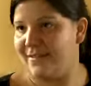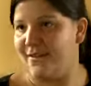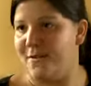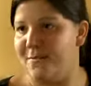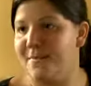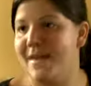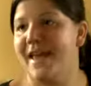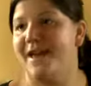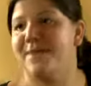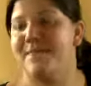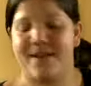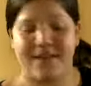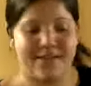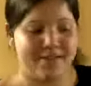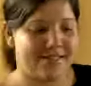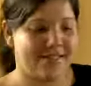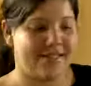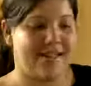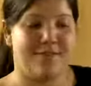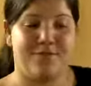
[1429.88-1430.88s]
make
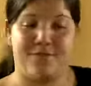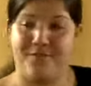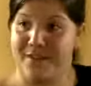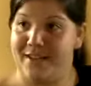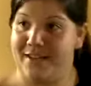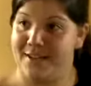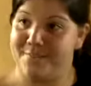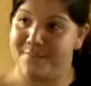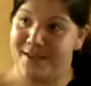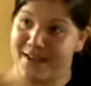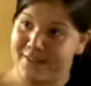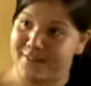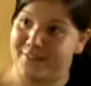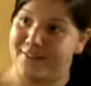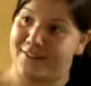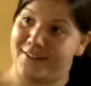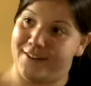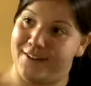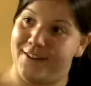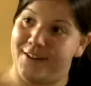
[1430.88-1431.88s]
myself feel
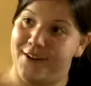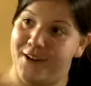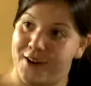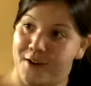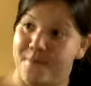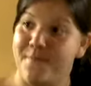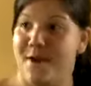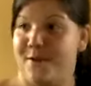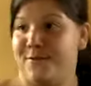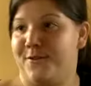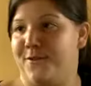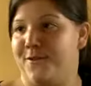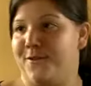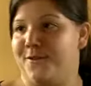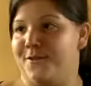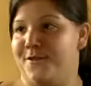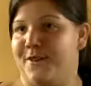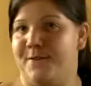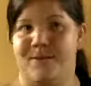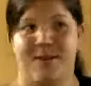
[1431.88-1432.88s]
better about the whole
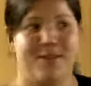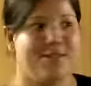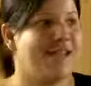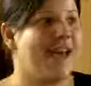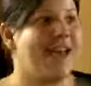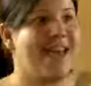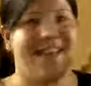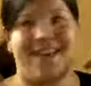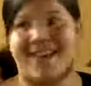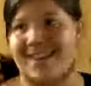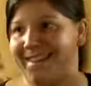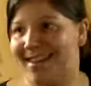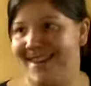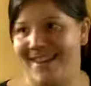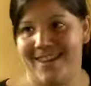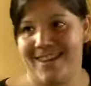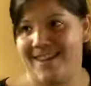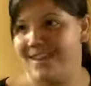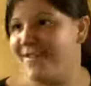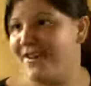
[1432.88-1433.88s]
thing because I can
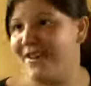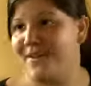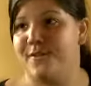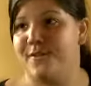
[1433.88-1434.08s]
hear it